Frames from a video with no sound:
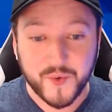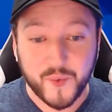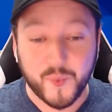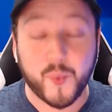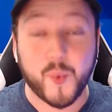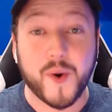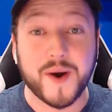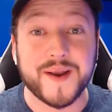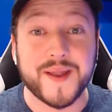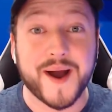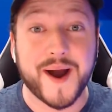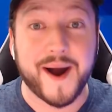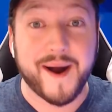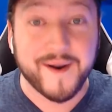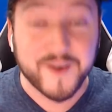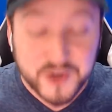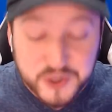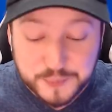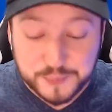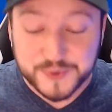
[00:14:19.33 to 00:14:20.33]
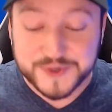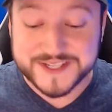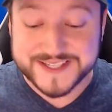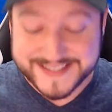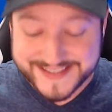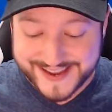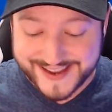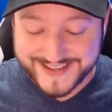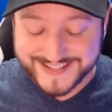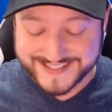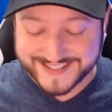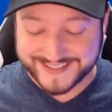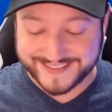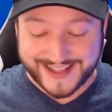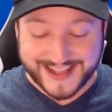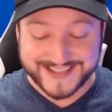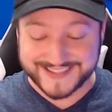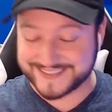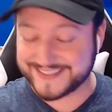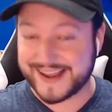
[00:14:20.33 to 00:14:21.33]
one hundred percent,
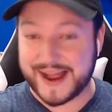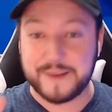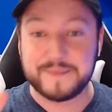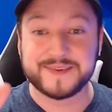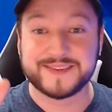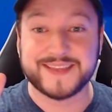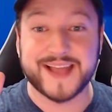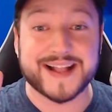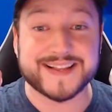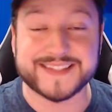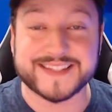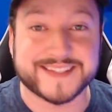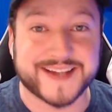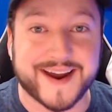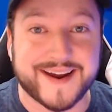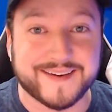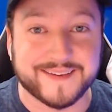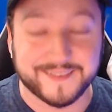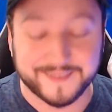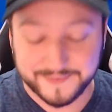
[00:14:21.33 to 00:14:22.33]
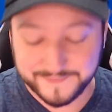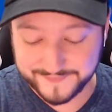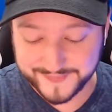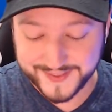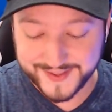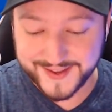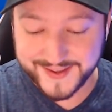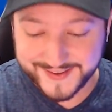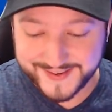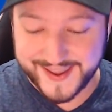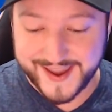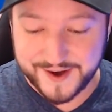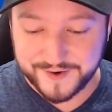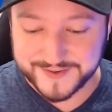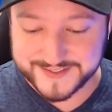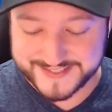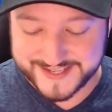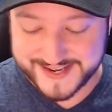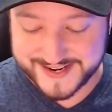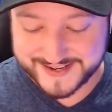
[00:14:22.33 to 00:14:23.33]
that, I'm, that's the title.
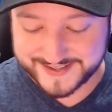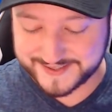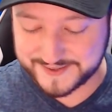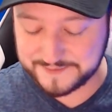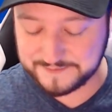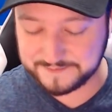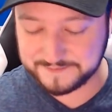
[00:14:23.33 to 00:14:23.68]
Guaranteed.